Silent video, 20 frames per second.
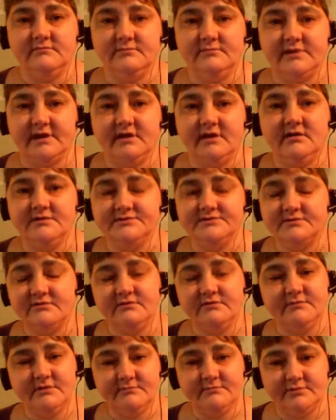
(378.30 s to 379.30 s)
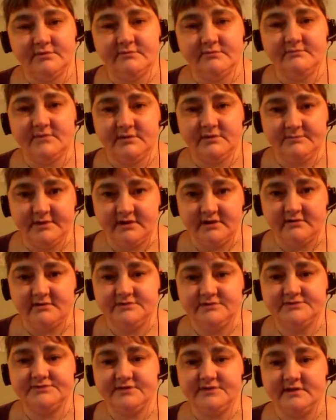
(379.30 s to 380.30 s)
But I also remember my
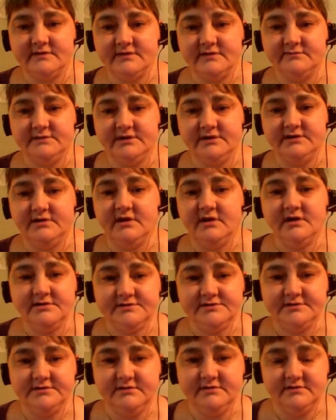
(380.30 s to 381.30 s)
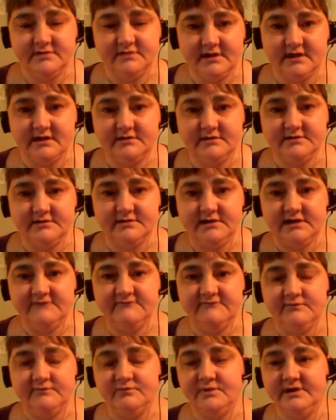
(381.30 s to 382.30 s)
parents telling me not to do that,
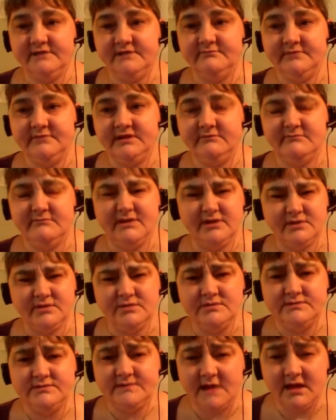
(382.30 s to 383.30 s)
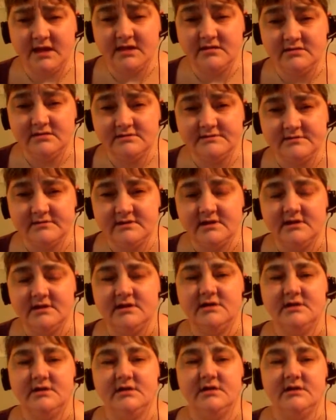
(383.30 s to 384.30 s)
even when it meant my own child.
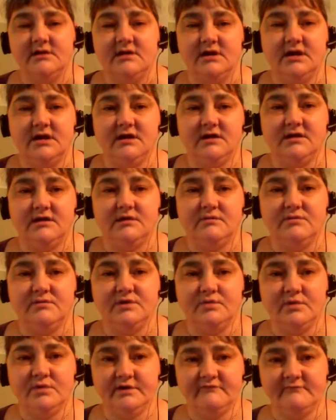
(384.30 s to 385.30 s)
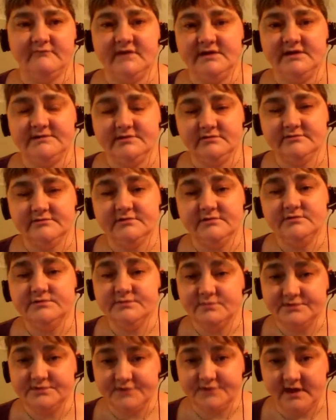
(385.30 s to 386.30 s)
When one of my
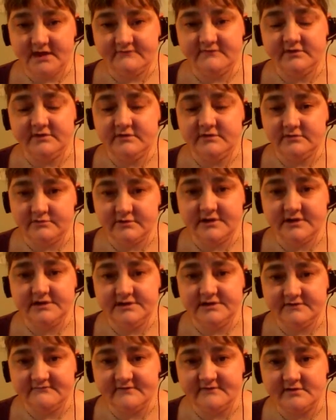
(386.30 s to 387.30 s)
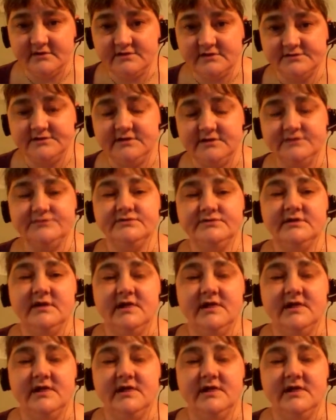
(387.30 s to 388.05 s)
children was having great difficulties